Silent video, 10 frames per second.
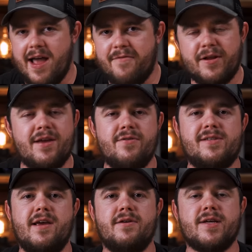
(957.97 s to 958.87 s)
Everything you
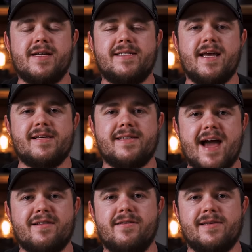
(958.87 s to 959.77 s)
see here is going to stay
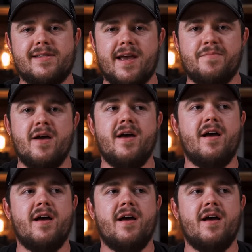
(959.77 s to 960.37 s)
exactly the same.